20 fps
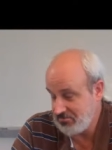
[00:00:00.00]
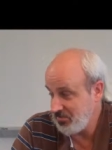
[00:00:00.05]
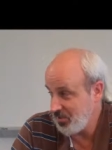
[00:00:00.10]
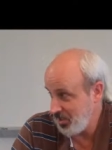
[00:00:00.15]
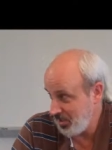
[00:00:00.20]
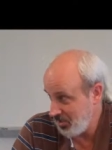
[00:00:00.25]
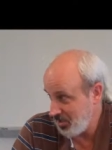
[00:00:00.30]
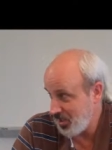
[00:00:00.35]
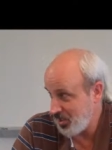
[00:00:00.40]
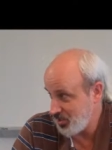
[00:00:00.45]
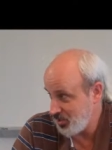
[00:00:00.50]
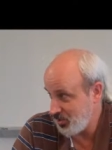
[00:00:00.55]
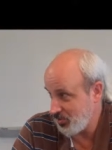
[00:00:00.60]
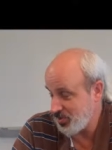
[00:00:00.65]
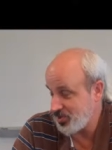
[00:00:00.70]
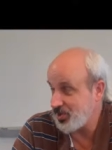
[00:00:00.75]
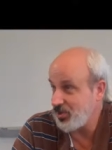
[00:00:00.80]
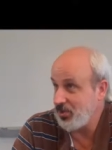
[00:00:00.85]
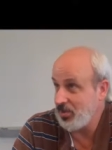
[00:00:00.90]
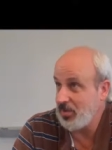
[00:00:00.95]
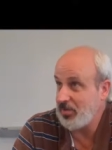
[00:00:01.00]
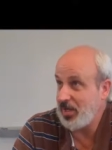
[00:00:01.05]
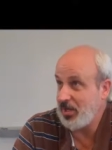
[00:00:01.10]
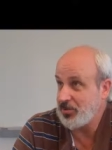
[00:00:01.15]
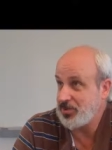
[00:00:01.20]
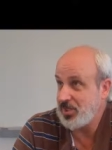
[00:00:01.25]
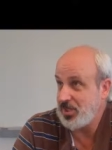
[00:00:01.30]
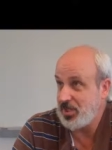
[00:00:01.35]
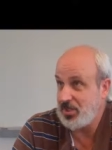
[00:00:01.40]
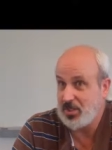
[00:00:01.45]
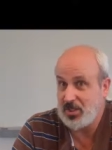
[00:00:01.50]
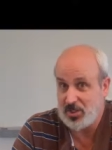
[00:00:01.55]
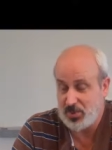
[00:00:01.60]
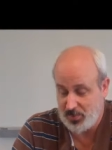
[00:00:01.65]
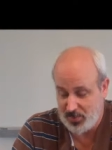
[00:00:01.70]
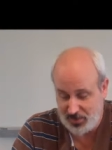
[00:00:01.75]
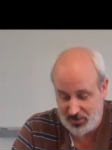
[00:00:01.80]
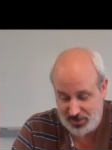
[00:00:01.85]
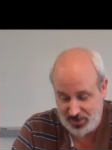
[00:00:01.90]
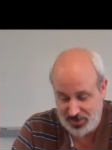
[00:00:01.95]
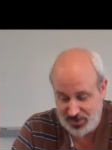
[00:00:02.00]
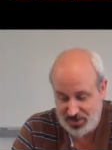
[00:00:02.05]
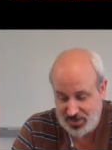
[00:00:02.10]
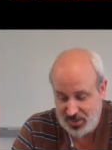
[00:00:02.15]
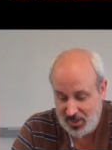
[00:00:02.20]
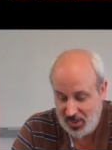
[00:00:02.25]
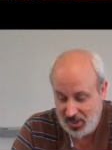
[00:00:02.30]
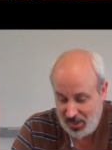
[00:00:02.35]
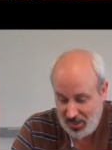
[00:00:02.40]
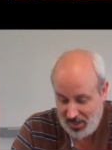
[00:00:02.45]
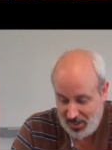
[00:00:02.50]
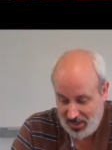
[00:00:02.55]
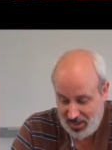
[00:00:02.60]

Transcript: it costs you a certain amount to heat these buildings.